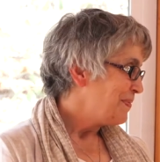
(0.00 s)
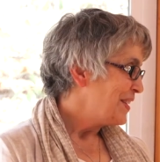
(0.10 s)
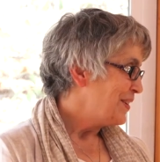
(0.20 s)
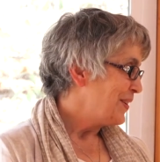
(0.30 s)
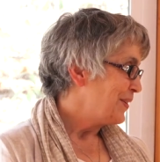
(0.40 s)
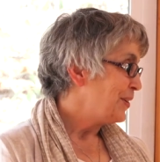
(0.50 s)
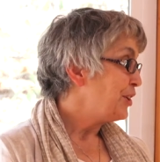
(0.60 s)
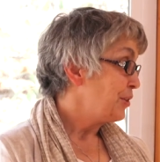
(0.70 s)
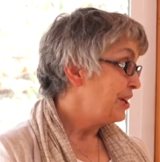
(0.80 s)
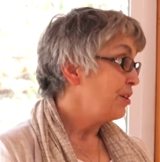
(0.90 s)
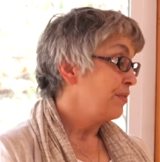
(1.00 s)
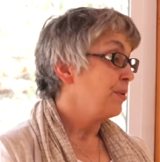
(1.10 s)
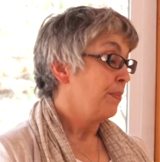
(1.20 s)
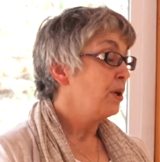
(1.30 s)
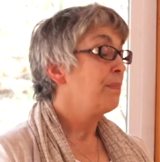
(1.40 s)
You know, you're here
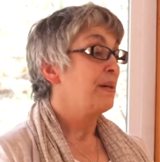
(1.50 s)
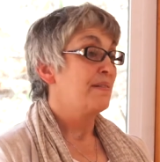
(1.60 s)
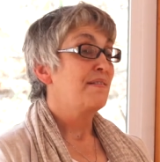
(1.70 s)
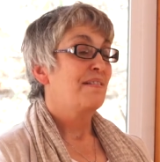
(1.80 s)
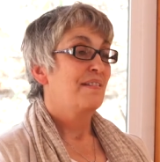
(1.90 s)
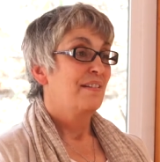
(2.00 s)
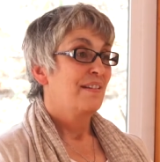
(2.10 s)
for purpose.